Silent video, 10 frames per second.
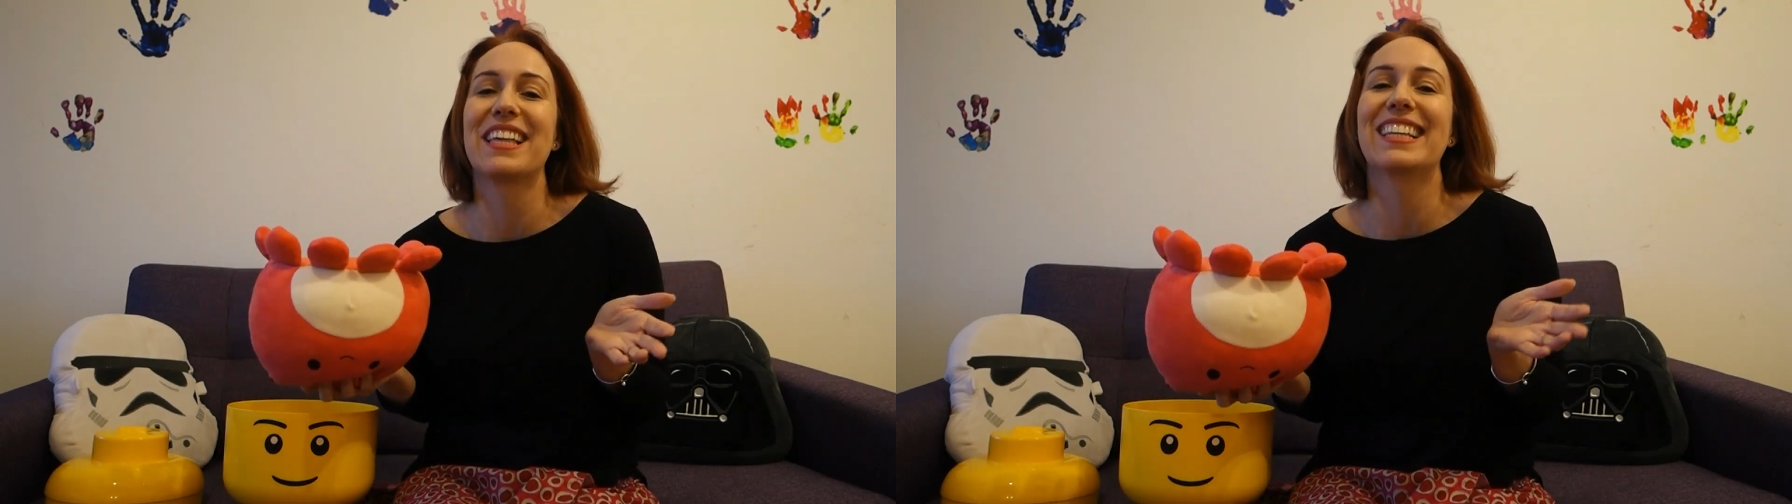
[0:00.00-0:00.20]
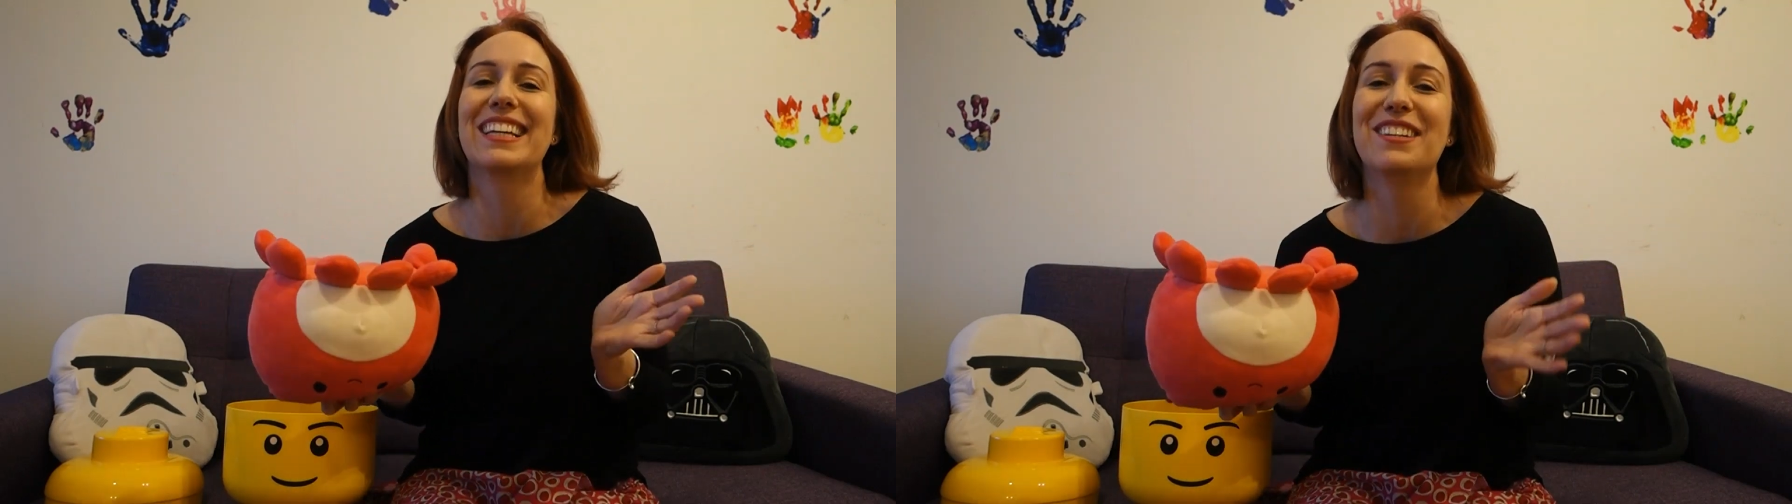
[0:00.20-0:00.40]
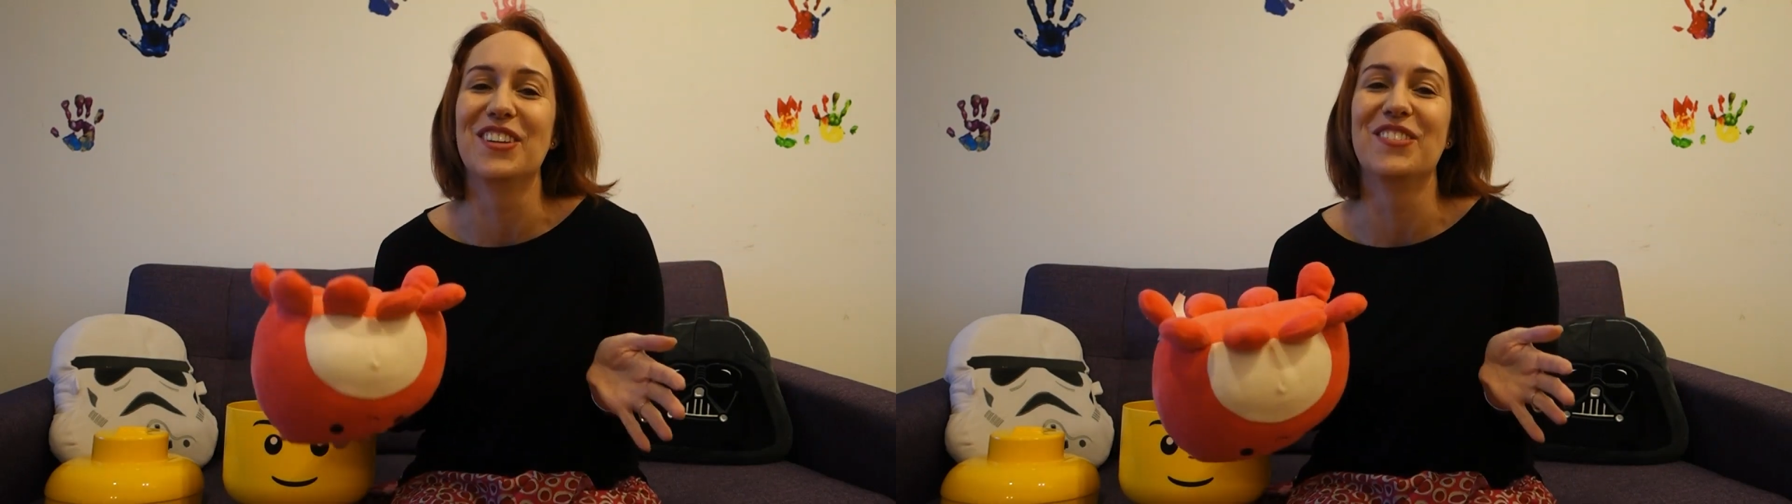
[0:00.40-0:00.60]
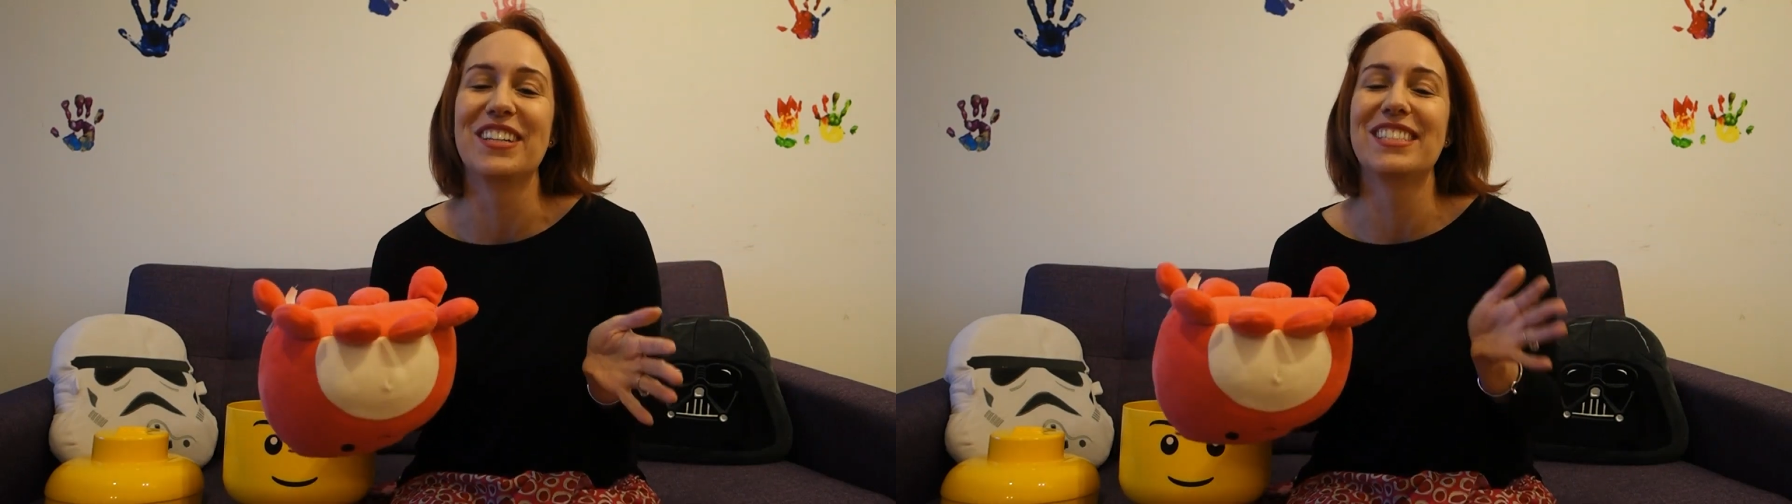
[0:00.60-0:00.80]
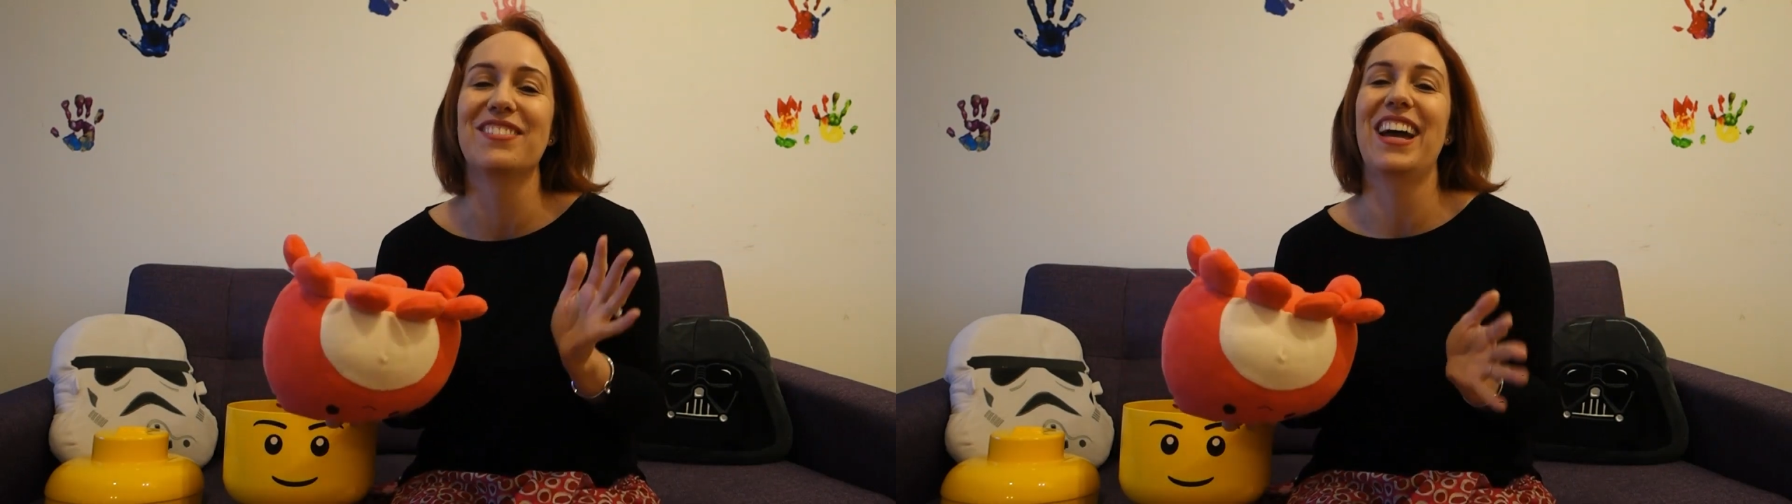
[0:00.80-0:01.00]
their lid
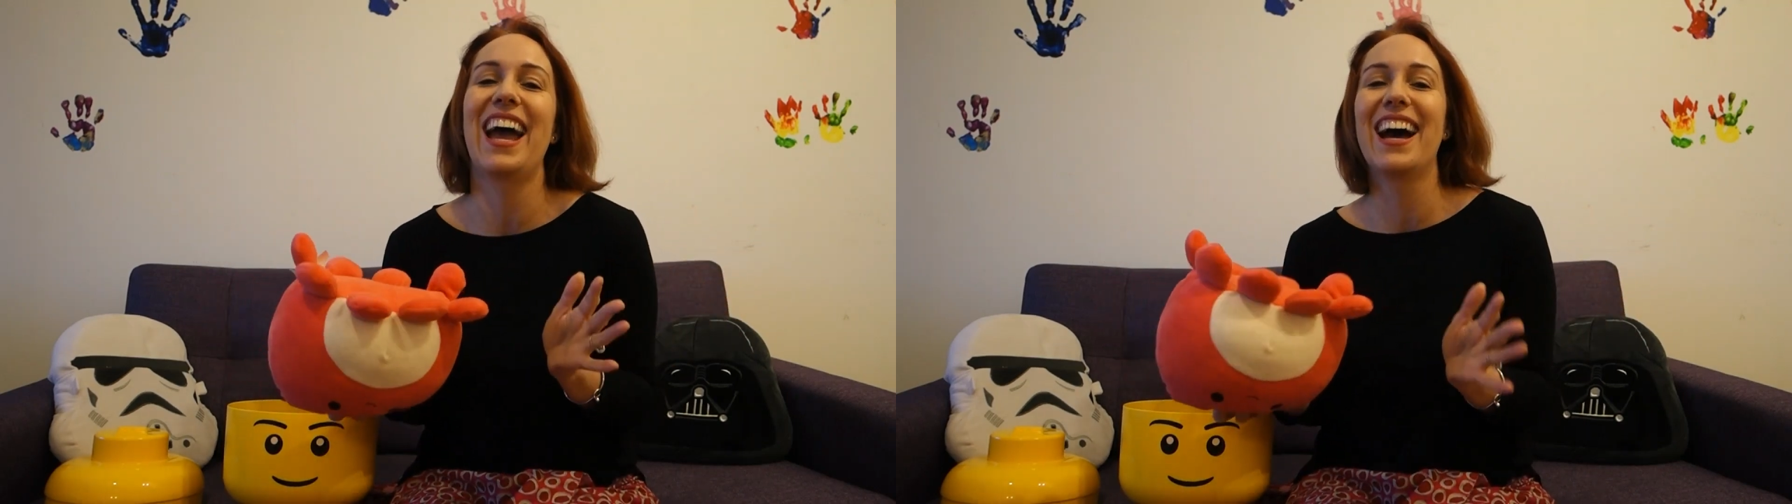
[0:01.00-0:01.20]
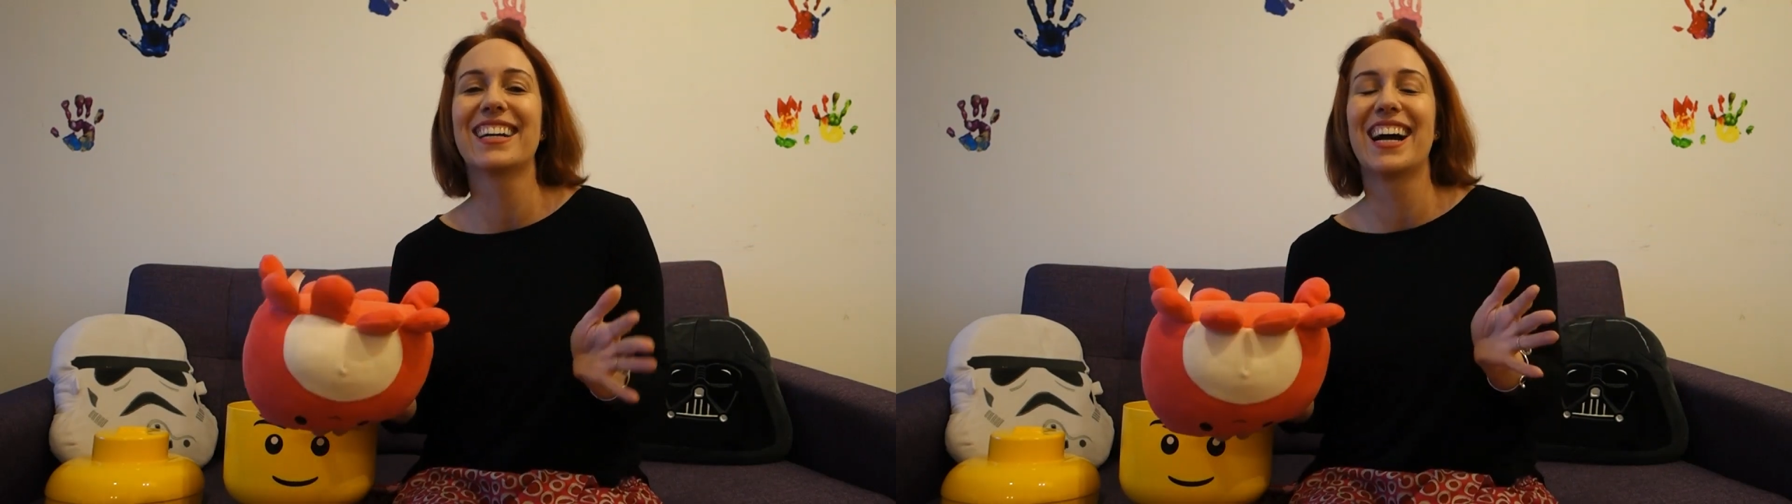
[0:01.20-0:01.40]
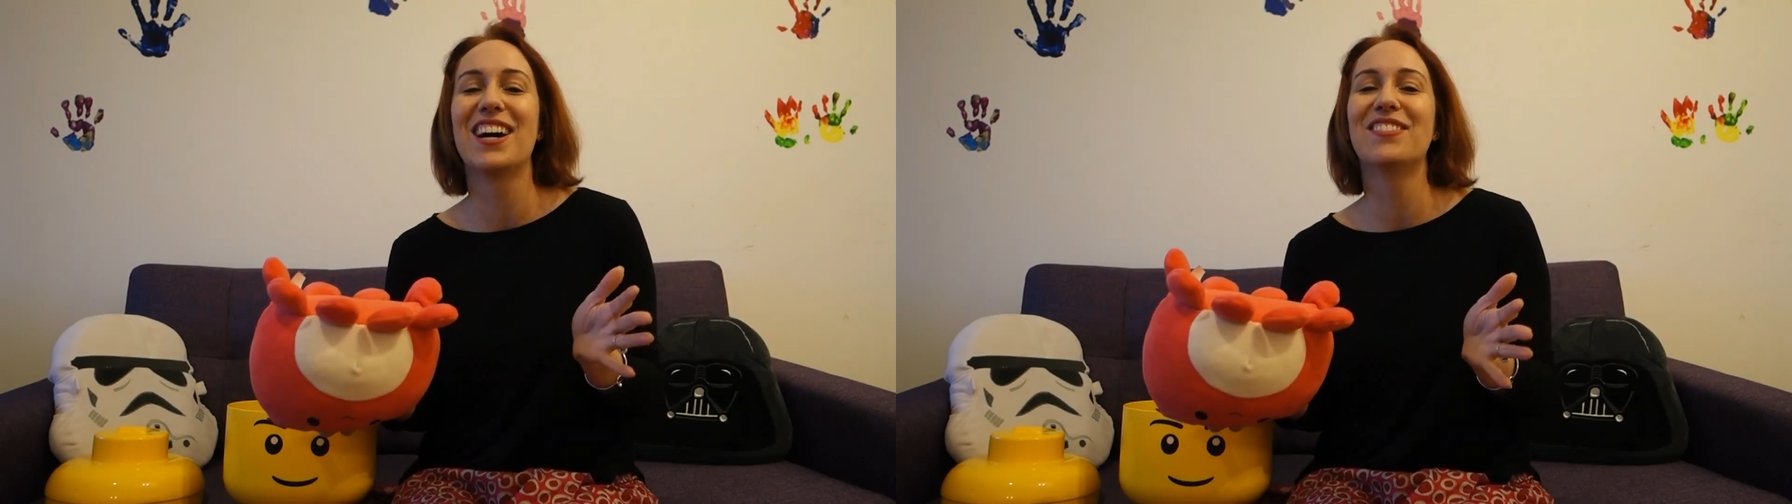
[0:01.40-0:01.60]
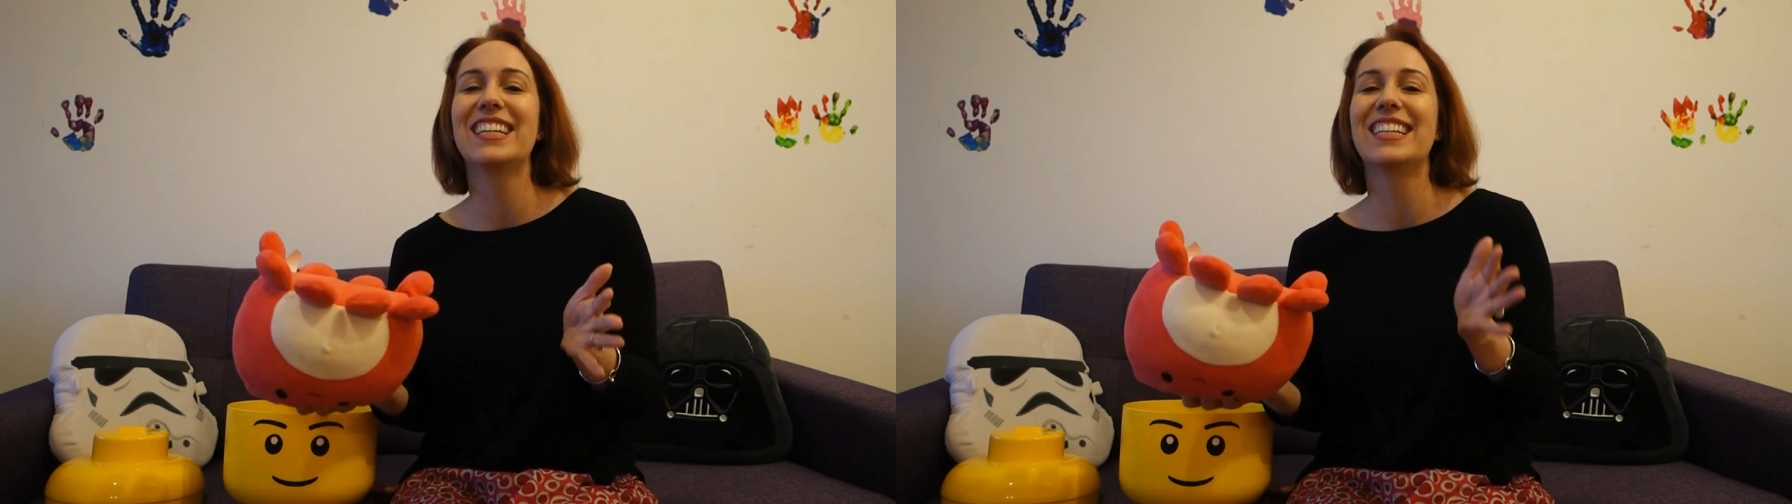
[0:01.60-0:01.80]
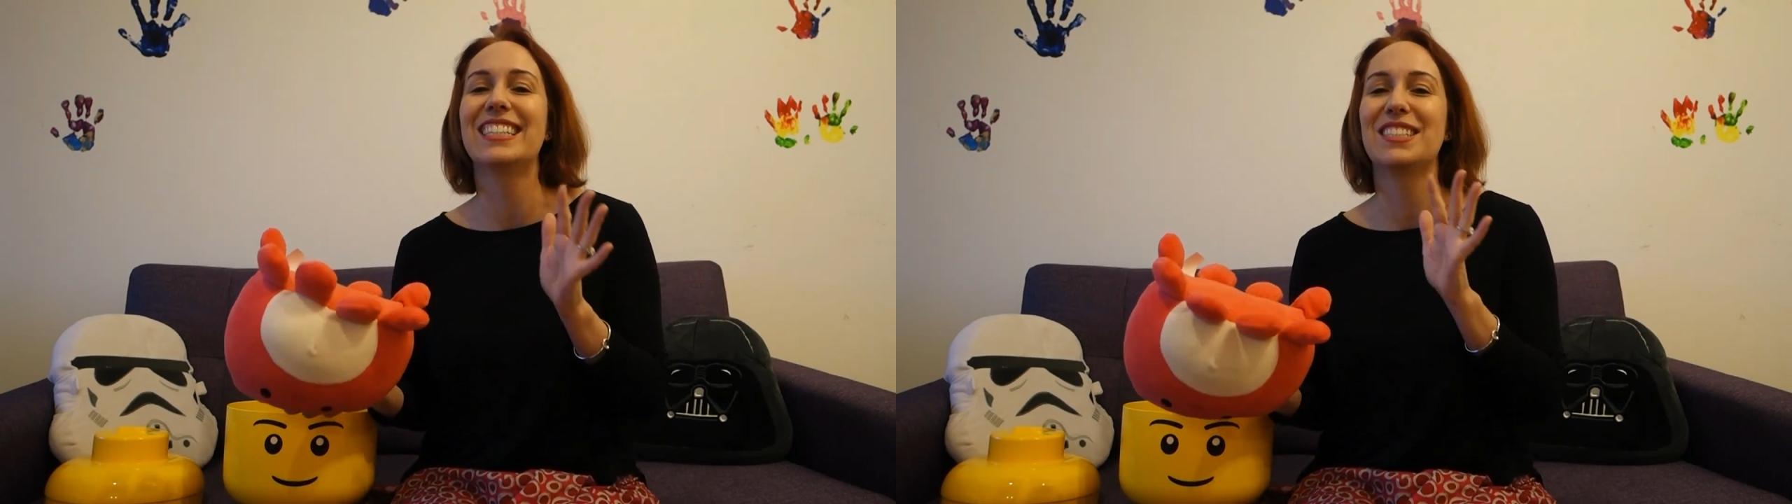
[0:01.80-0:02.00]
almost about how calming
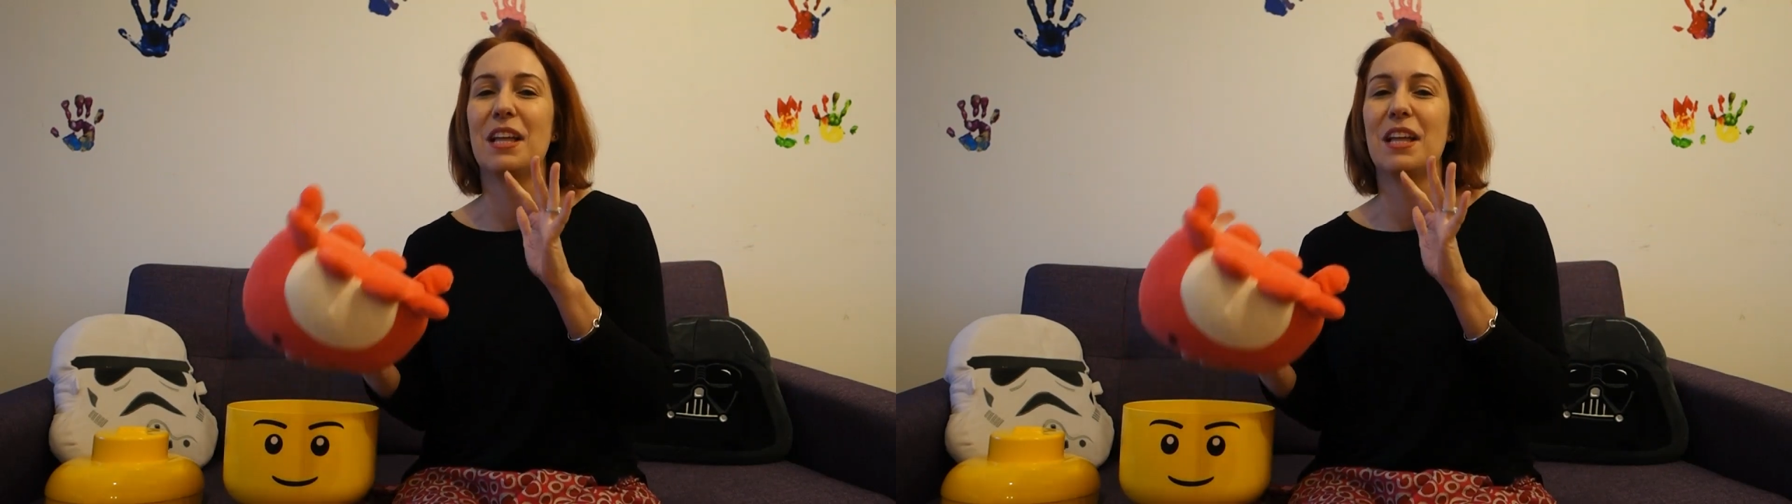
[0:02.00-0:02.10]
it is,